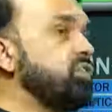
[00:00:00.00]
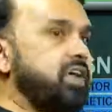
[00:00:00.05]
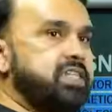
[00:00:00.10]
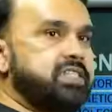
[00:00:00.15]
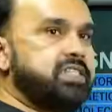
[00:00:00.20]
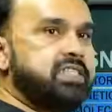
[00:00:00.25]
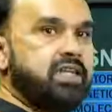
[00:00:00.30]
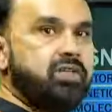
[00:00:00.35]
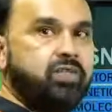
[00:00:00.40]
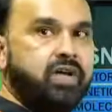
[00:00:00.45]
of
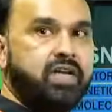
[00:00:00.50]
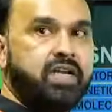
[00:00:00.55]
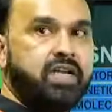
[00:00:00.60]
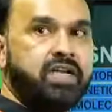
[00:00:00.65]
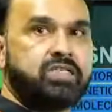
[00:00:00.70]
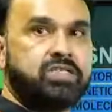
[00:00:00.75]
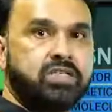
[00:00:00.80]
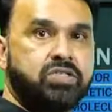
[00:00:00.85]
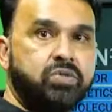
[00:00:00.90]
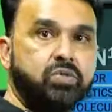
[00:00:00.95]

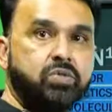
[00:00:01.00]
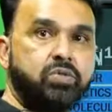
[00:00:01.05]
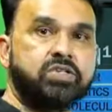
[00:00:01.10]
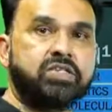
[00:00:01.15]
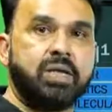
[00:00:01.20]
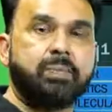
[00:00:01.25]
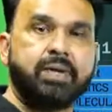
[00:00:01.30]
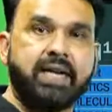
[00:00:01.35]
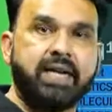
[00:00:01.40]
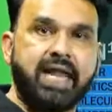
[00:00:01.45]
SN1, it's a
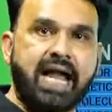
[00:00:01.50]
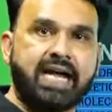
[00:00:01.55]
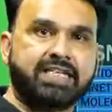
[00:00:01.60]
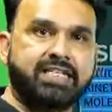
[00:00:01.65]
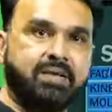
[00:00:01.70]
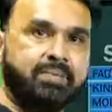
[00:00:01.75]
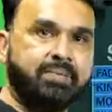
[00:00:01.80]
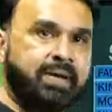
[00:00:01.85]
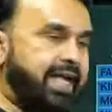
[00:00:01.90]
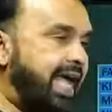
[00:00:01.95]
two-step
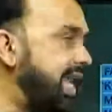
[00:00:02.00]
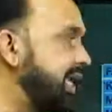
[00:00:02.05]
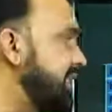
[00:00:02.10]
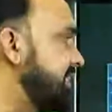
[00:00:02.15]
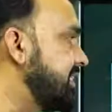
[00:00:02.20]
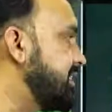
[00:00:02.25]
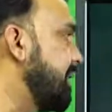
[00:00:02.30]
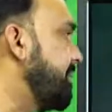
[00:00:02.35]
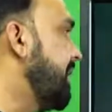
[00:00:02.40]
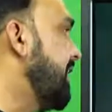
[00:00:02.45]
reaction
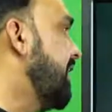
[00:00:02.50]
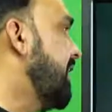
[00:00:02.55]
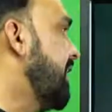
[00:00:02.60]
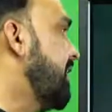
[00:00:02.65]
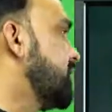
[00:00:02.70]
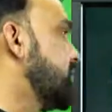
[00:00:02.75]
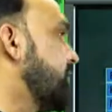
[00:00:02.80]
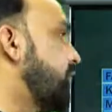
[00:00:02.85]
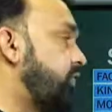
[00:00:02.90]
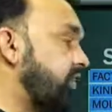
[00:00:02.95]
mechanism.
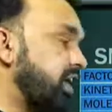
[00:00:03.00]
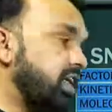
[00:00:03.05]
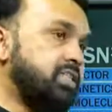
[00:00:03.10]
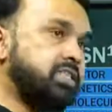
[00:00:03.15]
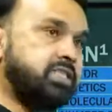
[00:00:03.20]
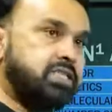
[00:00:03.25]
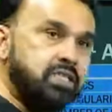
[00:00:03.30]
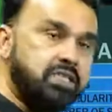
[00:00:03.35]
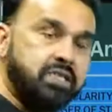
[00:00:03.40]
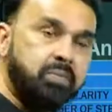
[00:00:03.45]
So
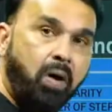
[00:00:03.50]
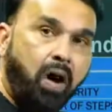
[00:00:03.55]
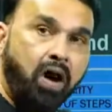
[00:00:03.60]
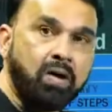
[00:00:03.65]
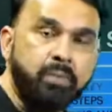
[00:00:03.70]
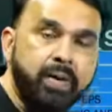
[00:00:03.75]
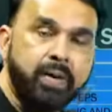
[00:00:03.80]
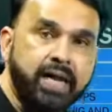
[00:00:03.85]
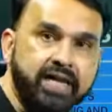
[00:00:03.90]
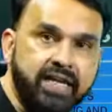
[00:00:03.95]
first, the
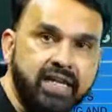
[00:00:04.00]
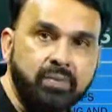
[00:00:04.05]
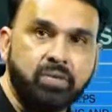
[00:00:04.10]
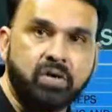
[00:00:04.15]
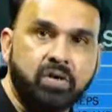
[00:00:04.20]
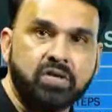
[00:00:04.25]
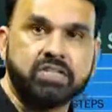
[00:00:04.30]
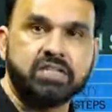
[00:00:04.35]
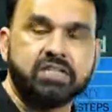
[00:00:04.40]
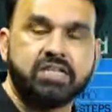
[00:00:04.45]
bond breaking
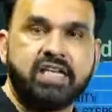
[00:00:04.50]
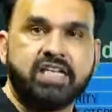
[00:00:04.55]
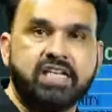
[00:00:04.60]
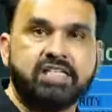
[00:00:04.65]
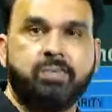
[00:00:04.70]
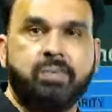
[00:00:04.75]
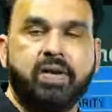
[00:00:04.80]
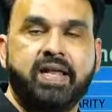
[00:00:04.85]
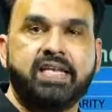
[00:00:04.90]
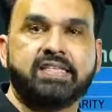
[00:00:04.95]
process
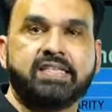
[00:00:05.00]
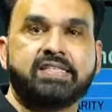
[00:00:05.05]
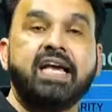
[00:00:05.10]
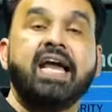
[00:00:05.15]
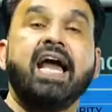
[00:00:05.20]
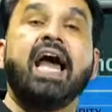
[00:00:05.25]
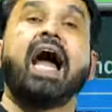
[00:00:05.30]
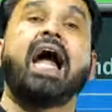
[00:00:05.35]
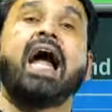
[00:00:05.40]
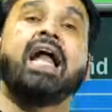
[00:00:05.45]
takes place,
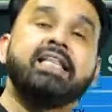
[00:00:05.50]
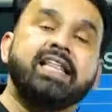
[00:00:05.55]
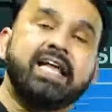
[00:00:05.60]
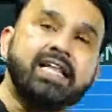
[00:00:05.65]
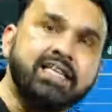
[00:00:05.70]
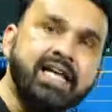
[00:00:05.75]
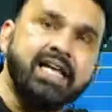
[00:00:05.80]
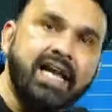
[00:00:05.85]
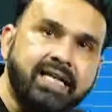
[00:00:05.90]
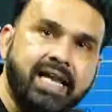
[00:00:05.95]
and
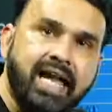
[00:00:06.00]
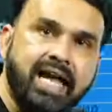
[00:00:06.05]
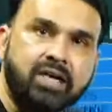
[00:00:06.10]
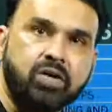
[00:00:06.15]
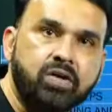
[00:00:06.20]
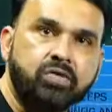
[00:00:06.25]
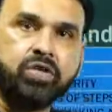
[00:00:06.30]
then the attack